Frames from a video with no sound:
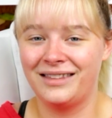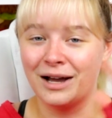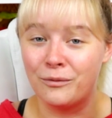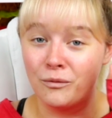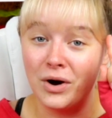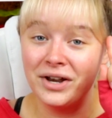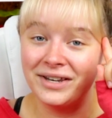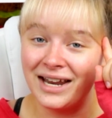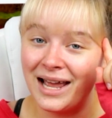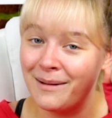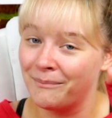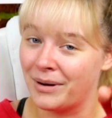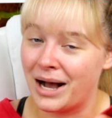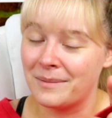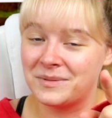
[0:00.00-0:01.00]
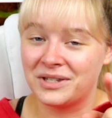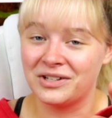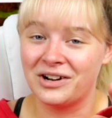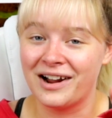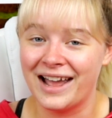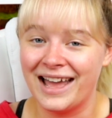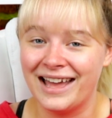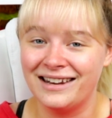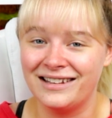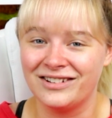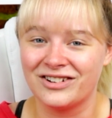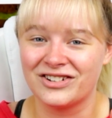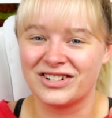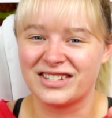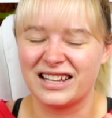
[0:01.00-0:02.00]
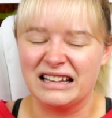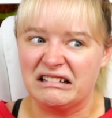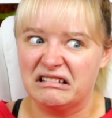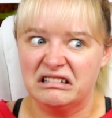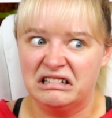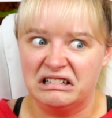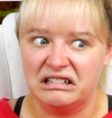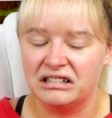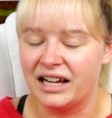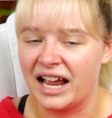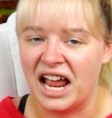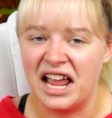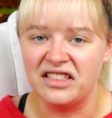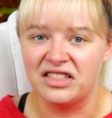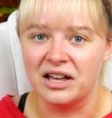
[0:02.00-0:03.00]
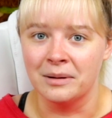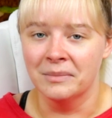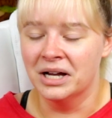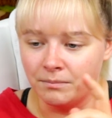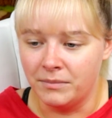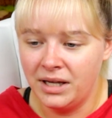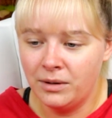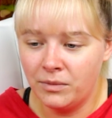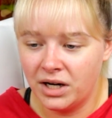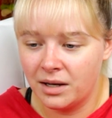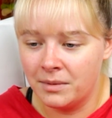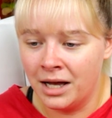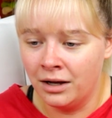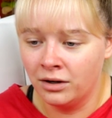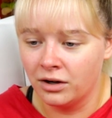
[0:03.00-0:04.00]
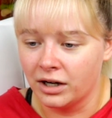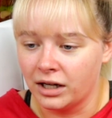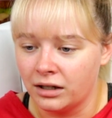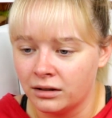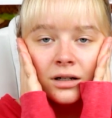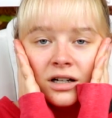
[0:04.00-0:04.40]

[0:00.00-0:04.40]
That one name pops in your head and you're just like, ugh, I hate them. Me when I'm hungry.